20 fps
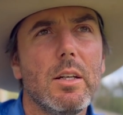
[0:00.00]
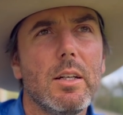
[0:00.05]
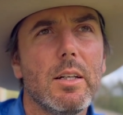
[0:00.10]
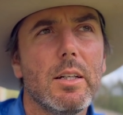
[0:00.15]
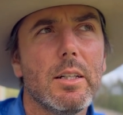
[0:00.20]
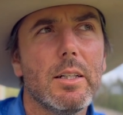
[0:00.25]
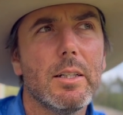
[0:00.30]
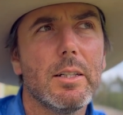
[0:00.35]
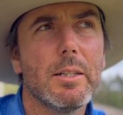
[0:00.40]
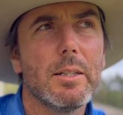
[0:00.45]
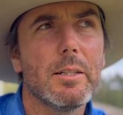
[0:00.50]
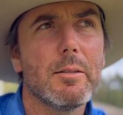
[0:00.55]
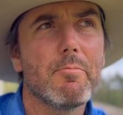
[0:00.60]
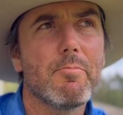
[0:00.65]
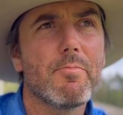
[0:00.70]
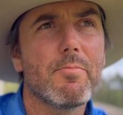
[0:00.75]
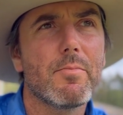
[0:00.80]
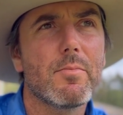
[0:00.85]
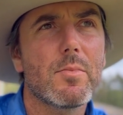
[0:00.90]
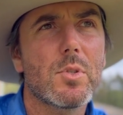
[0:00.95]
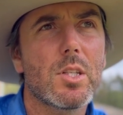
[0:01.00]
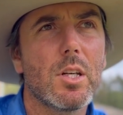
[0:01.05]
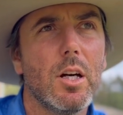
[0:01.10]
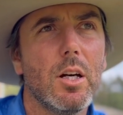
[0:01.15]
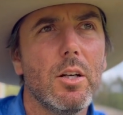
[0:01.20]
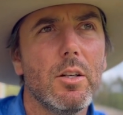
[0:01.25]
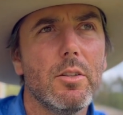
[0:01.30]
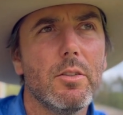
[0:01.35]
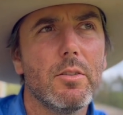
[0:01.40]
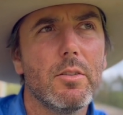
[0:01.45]

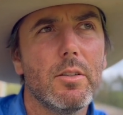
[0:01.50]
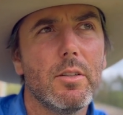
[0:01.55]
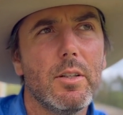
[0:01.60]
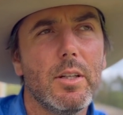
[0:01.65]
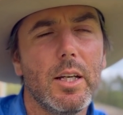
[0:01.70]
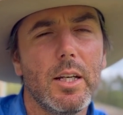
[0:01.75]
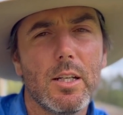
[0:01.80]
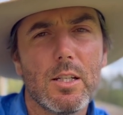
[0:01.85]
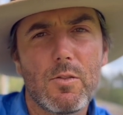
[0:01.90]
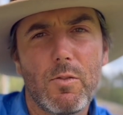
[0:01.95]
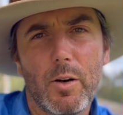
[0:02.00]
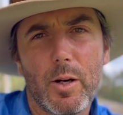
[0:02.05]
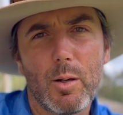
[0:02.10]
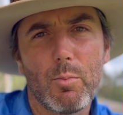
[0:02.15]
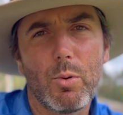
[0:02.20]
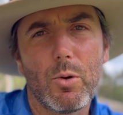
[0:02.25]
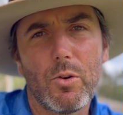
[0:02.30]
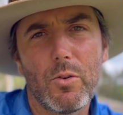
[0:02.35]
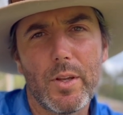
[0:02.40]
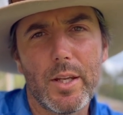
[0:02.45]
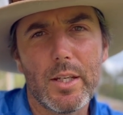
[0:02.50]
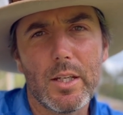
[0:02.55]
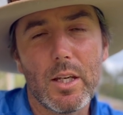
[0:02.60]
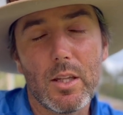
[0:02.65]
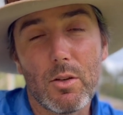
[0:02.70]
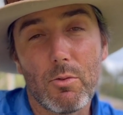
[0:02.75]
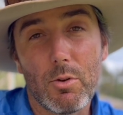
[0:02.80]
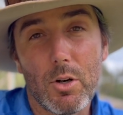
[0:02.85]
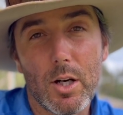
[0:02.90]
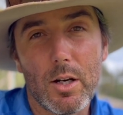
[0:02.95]
So it is very important that you
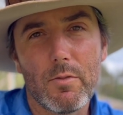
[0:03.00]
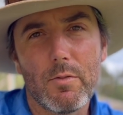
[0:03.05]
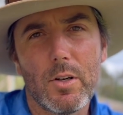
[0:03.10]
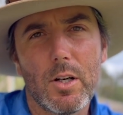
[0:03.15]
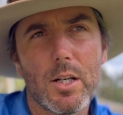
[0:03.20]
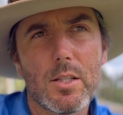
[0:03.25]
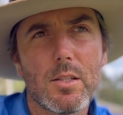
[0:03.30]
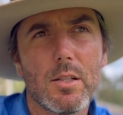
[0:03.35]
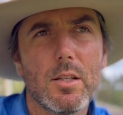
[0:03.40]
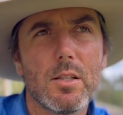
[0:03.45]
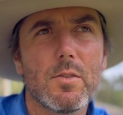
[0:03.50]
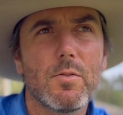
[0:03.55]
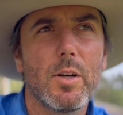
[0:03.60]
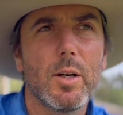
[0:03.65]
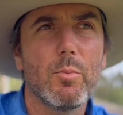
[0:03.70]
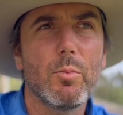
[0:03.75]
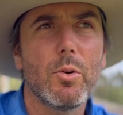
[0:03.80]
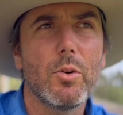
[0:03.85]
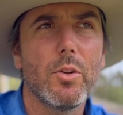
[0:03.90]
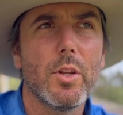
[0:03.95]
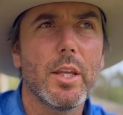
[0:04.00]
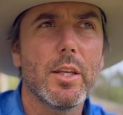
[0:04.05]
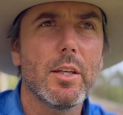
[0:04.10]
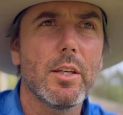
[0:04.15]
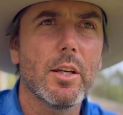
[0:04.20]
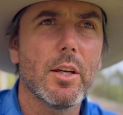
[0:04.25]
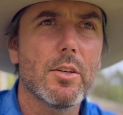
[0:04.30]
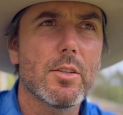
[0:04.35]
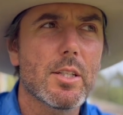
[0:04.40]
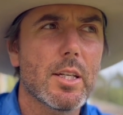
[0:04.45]
get the right advice. It is very important that
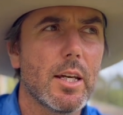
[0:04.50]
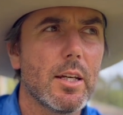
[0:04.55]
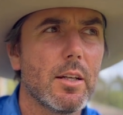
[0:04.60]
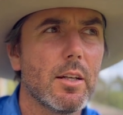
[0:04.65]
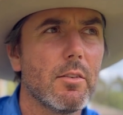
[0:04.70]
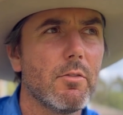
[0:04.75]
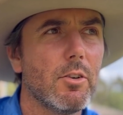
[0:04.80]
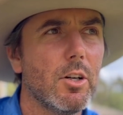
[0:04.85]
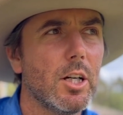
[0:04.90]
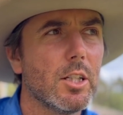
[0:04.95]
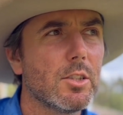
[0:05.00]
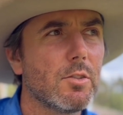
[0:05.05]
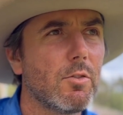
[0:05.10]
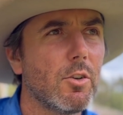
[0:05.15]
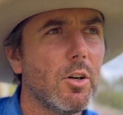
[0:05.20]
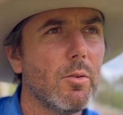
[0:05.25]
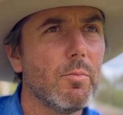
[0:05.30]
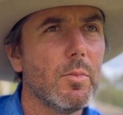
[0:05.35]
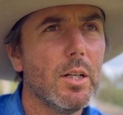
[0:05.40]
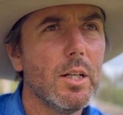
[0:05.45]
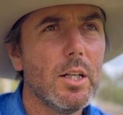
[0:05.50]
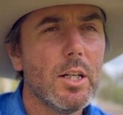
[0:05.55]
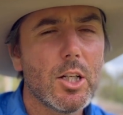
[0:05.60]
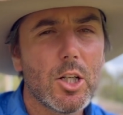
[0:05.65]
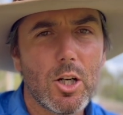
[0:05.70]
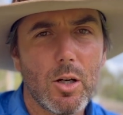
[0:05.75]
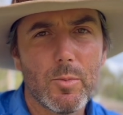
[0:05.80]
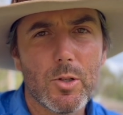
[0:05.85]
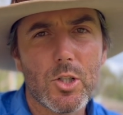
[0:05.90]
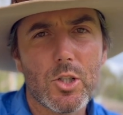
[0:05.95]
you don't take advice from
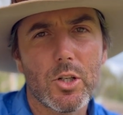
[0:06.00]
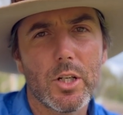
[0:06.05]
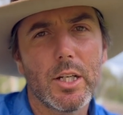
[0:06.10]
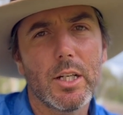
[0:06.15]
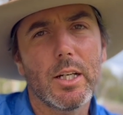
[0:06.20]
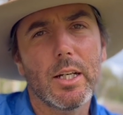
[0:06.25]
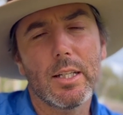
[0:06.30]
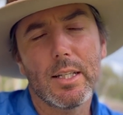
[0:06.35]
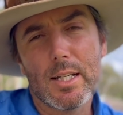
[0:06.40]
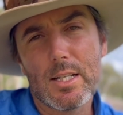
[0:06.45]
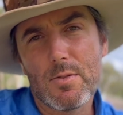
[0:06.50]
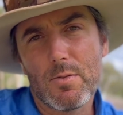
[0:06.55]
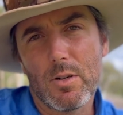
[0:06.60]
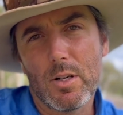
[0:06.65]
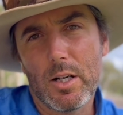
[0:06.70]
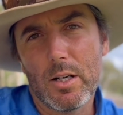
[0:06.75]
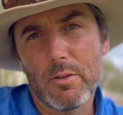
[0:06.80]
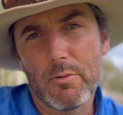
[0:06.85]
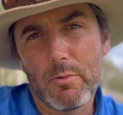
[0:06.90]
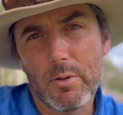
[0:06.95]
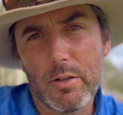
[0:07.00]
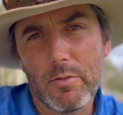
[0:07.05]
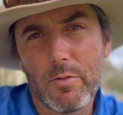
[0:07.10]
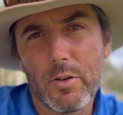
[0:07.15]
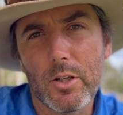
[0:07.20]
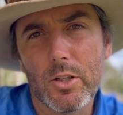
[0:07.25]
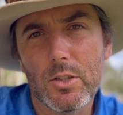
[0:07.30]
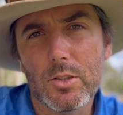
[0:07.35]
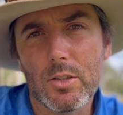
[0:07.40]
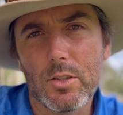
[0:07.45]
commentary, and that's why we
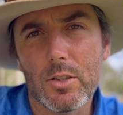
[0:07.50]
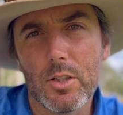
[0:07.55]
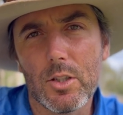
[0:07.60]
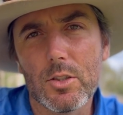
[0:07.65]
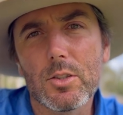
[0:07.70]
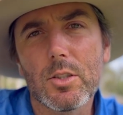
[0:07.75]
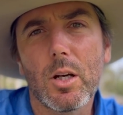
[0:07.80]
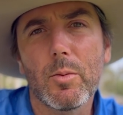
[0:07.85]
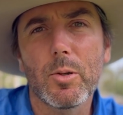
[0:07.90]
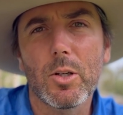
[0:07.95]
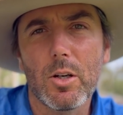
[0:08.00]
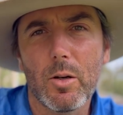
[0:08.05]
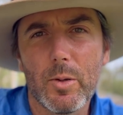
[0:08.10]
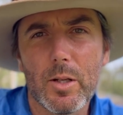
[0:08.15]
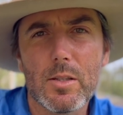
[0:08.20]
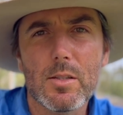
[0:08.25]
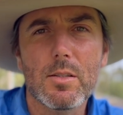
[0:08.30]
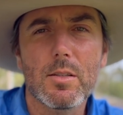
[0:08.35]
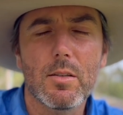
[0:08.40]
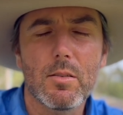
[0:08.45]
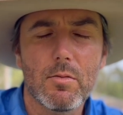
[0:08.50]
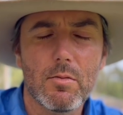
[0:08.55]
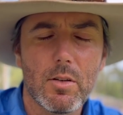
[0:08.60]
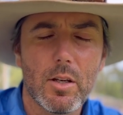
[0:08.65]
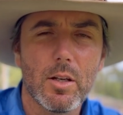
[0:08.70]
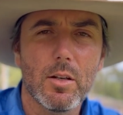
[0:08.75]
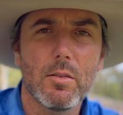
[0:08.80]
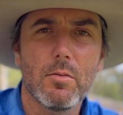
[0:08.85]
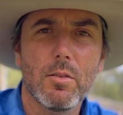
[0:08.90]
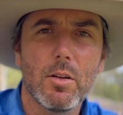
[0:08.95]
focus on those type of comments
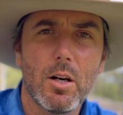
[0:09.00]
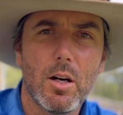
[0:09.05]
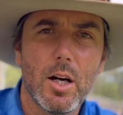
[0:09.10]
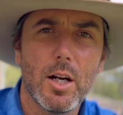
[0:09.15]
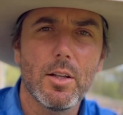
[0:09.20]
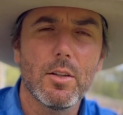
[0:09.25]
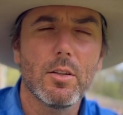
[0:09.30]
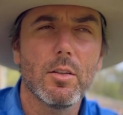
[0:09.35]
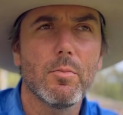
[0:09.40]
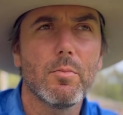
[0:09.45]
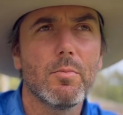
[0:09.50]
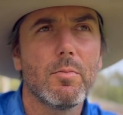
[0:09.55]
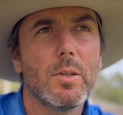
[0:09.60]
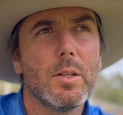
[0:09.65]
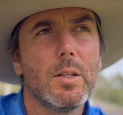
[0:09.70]
and hiding them.